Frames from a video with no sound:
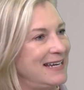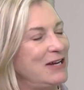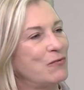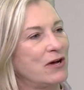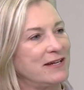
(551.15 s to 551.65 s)

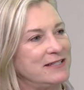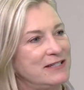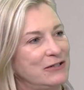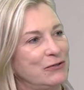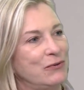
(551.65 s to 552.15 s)
He wanted
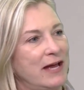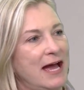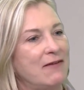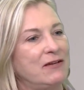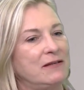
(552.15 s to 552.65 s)
to
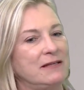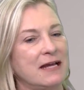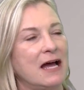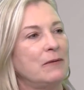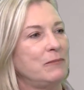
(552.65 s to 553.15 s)
have it
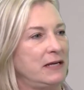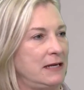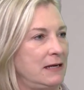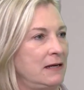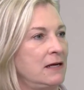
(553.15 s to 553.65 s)
not
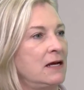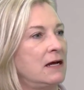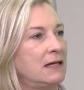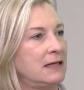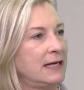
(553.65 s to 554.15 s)
be
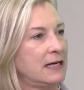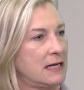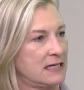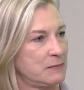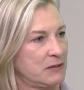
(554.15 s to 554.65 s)
like a
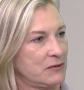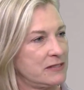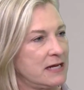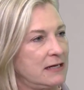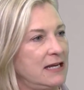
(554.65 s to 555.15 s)
hospital
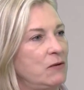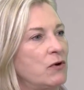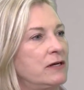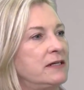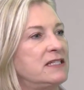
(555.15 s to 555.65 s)
setting. He
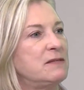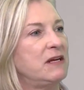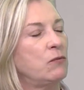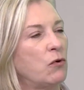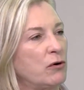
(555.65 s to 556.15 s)
wanted it to
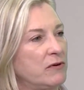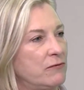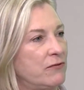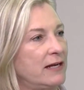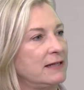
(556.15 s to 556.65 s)
be warm and
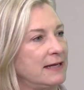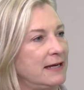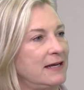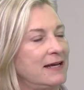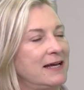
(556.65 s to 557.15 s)

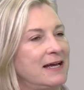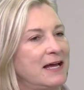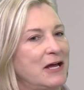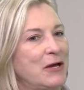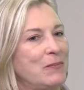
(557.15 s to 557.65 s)
friendly.
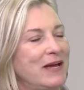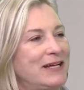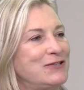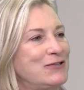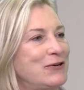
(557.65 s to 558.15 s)

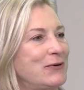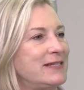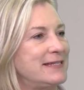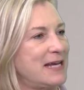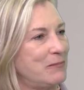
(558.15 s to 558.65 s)
And so it's
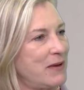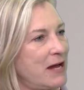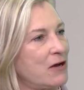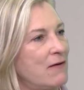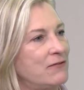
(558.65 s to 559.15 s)
set
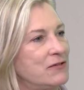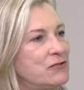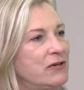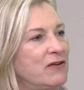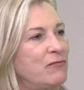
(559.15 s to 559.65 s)
back off the
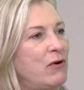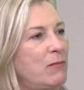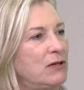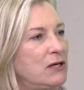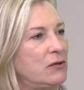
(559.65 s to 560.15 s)
street of
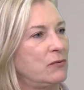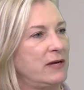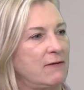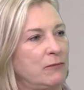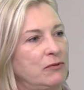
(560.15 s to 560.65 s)
Pueblo. We
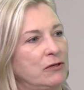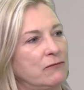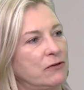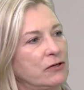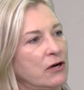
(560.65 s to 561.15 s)
have a
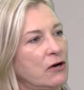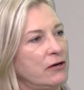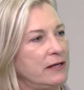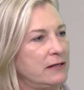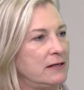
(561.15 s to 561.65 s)
beautiful
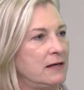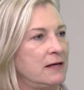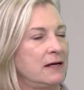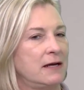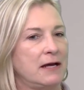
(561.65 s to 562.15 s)
garden.
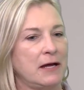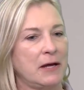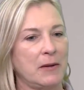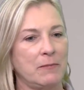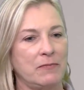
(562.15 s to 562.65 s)

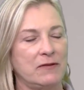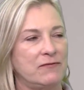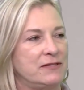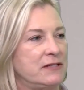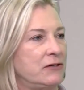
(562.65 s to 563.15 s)
The
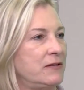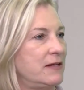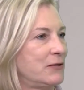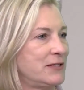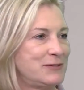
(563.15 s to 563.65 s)
facility,
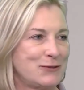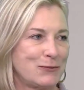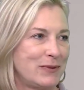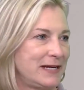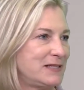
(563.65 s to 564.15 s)
there is no
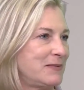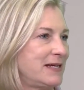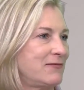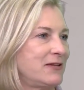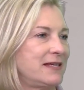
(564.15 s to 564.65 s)
basement.
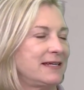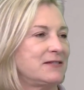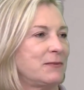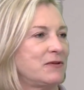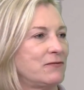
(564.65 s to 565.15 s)
Everything is
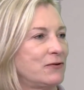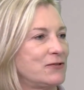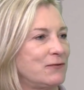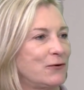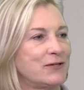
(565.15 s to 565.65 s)
from the
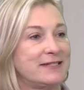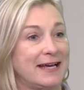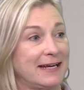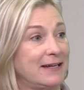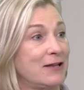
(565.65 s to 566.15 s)
first floor,
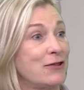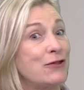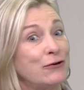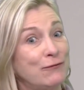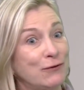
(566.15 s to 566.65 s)
second, and the
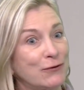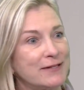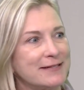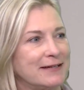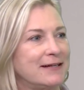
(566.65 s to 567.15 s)
third floor
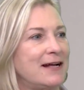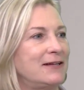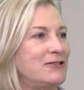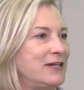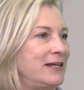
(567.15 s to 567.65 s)
is
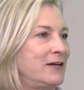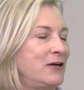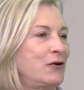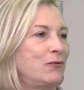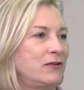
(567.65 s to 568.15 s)
oncology
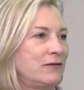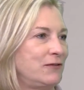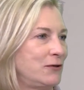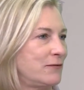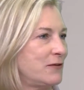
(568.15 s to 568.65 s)
with the
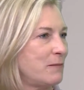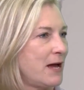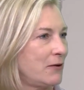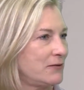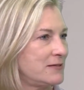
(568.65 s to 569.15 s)
view of the
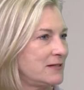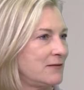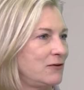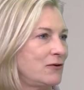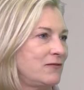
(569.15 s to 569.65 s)
mountains and the
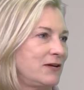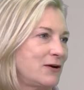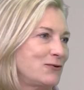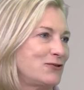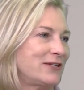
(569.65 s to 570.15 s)
view of the
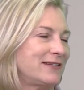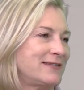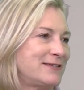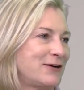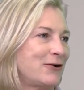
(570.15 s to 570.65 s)

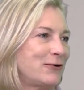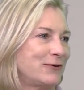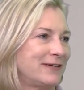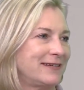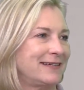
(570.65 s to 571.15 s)
ocean. So
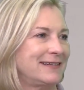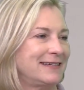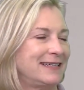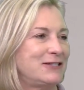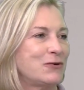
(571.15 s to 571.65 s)

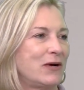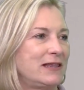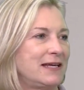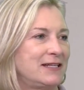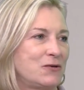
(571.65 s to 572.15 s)
it's
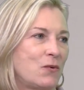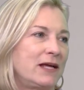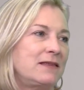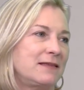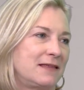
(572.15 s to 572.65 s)

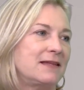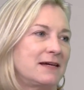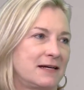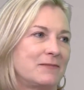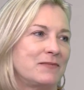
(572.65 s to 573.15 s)
quite
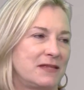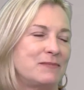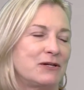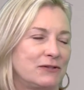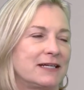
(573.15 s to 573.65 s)
the
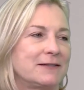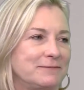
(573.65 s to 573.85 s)
building.